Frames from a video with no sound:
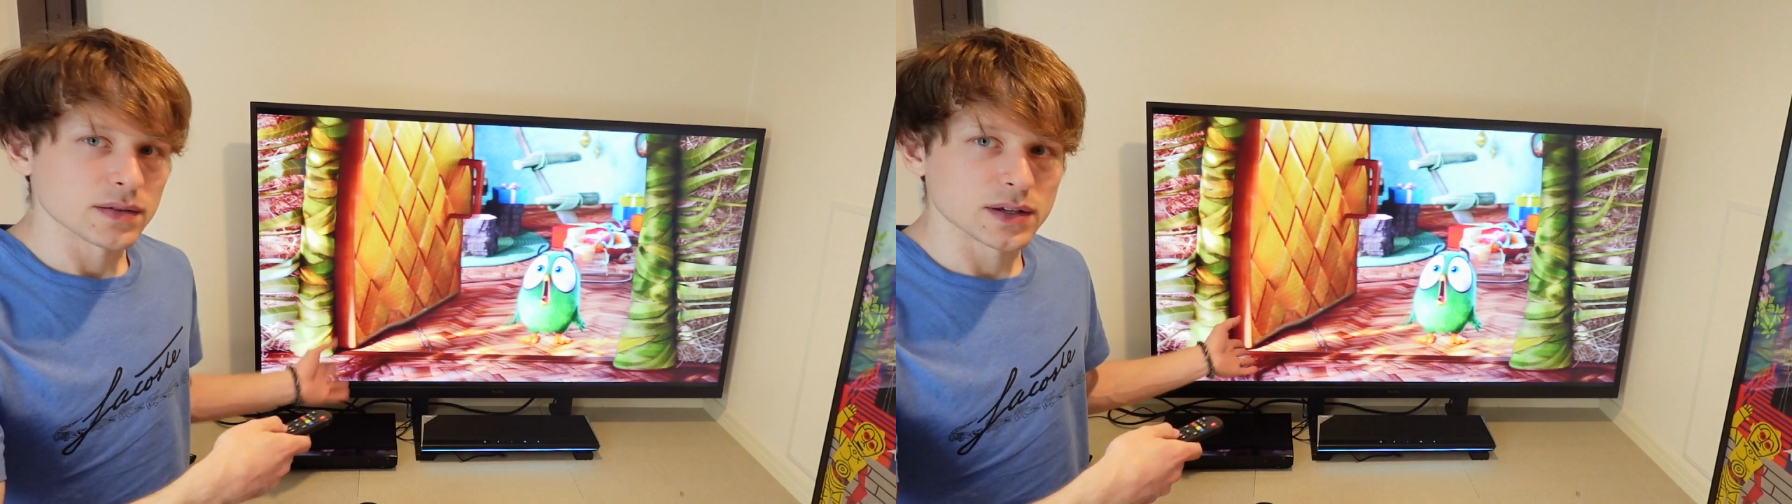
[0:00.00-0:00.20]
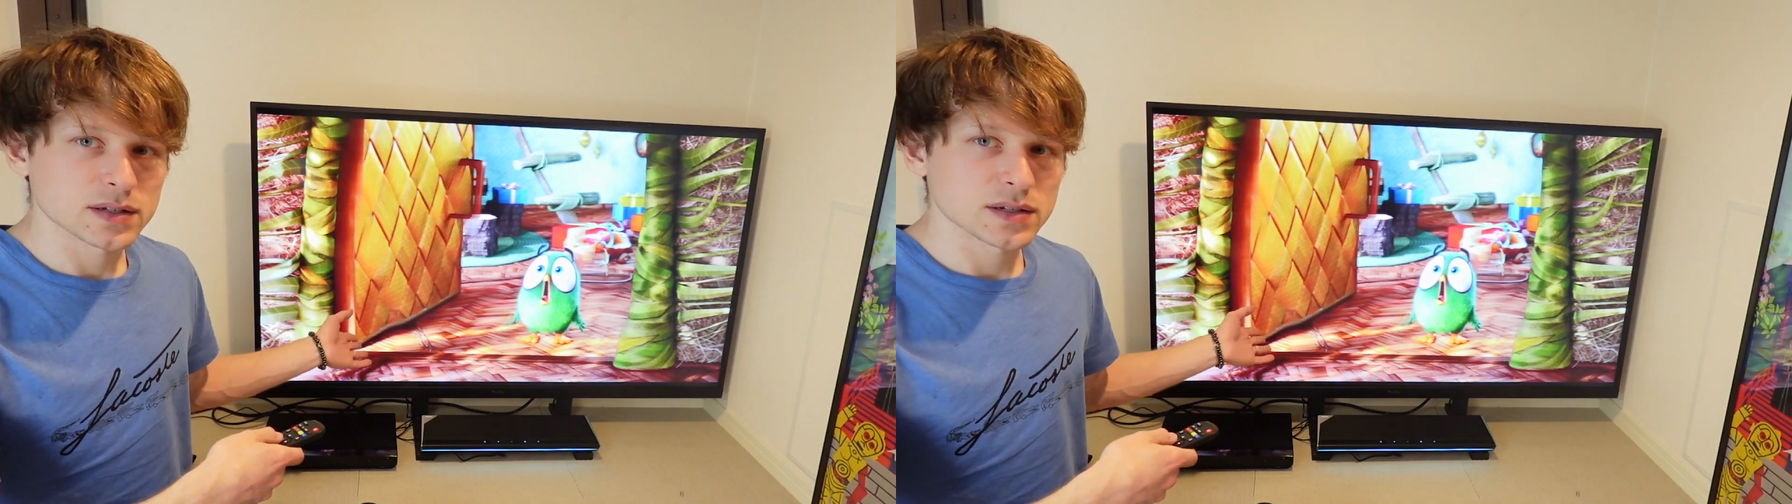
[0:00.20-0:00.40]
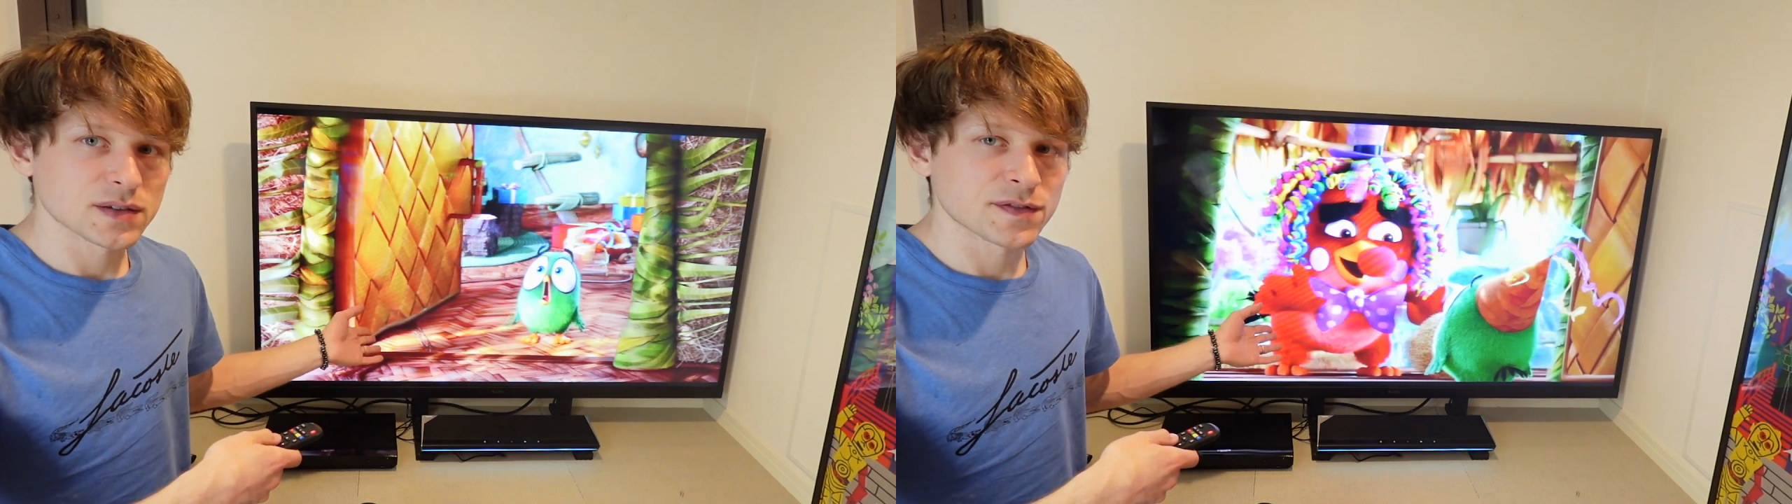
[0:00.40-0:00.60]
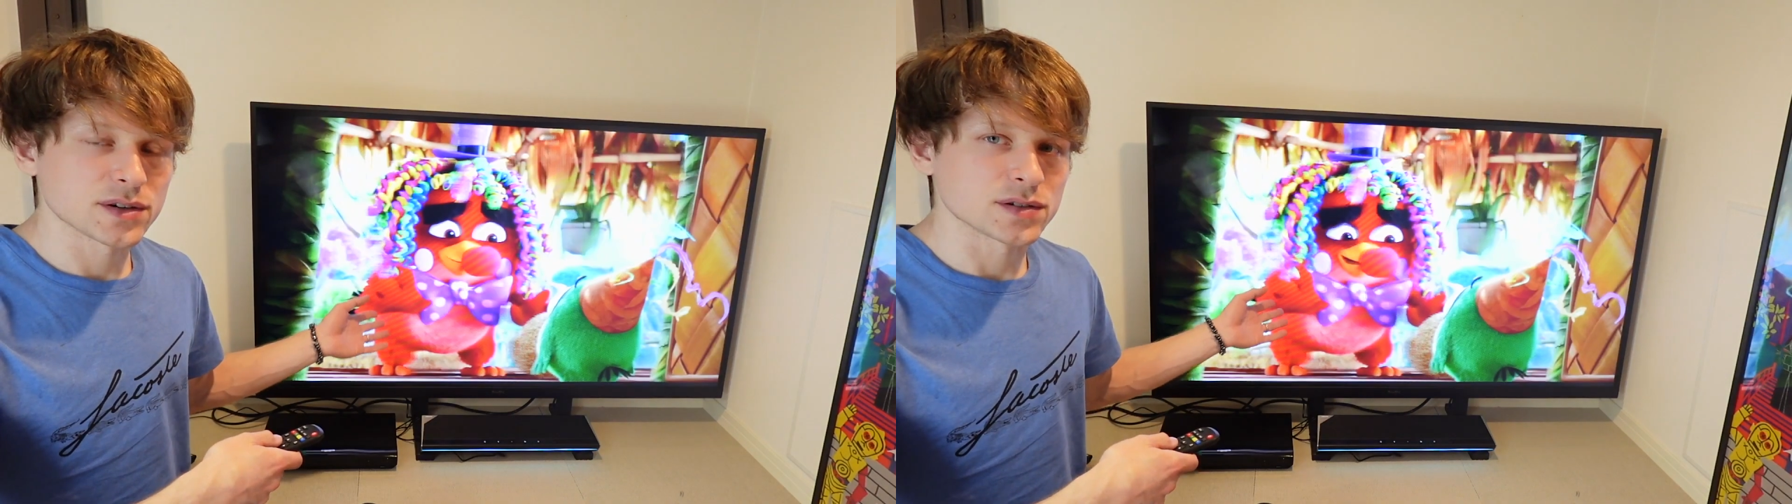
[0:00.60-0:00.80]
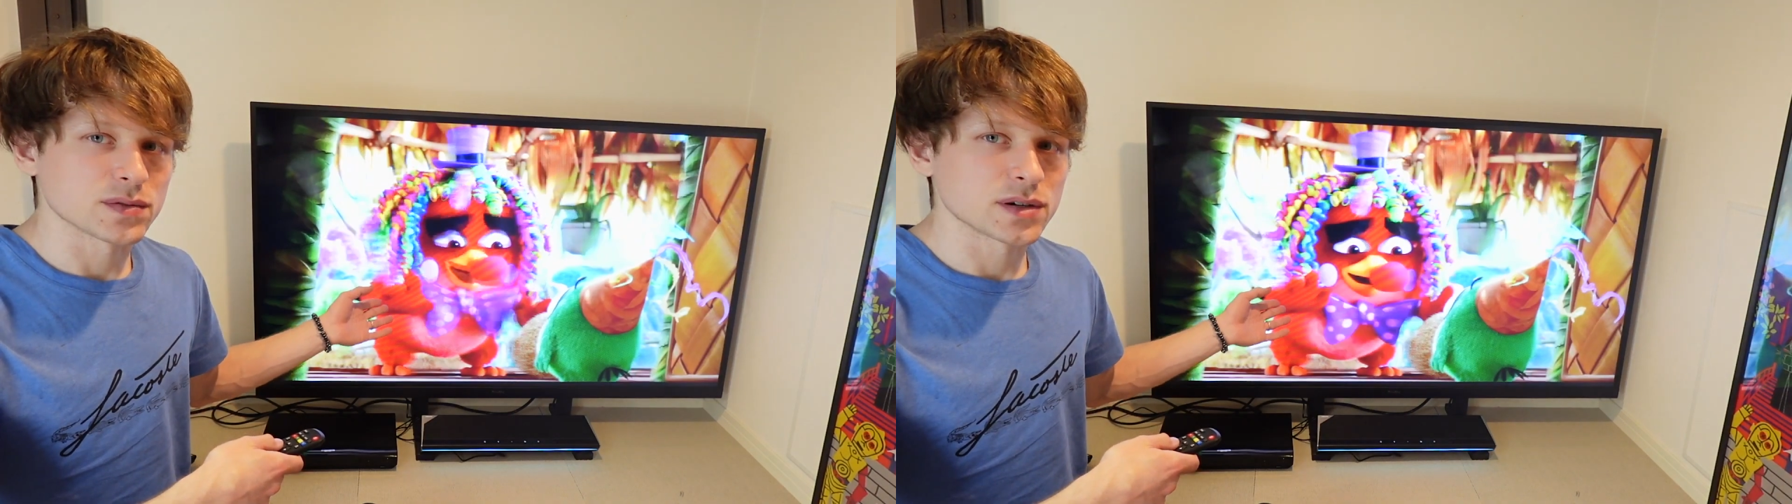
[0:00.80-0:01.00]
This is the
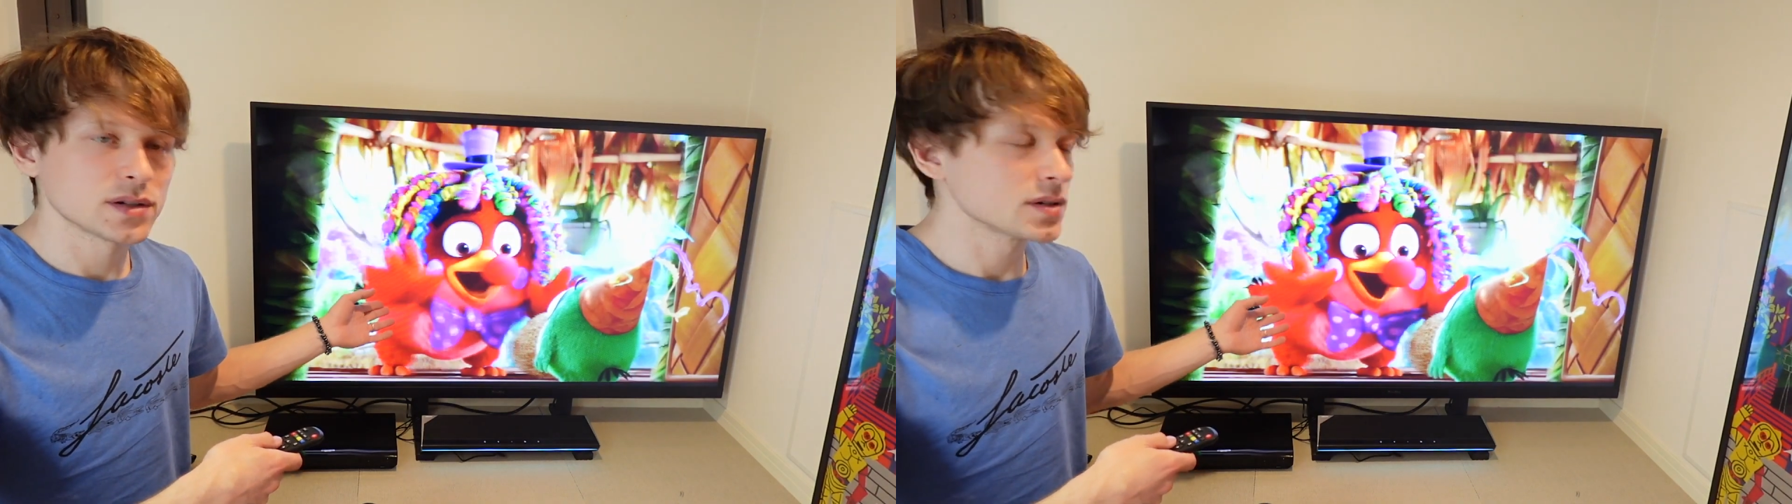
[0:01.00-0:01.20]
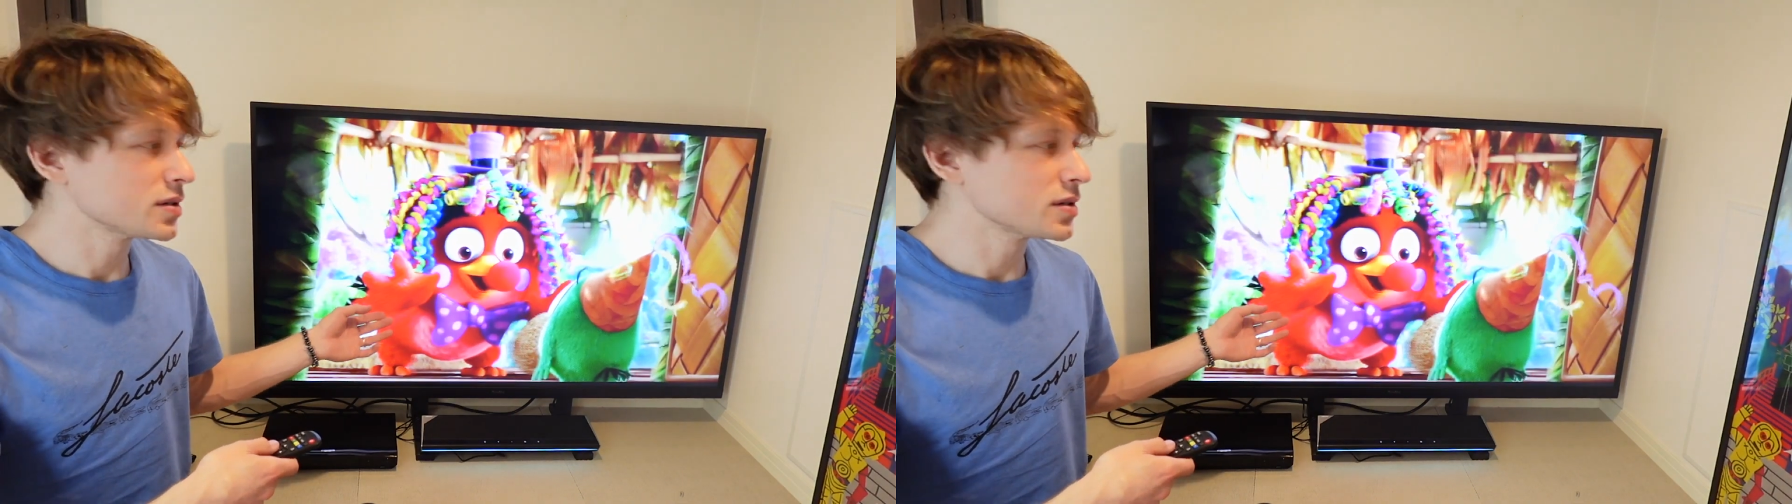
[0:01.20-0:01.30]
first one,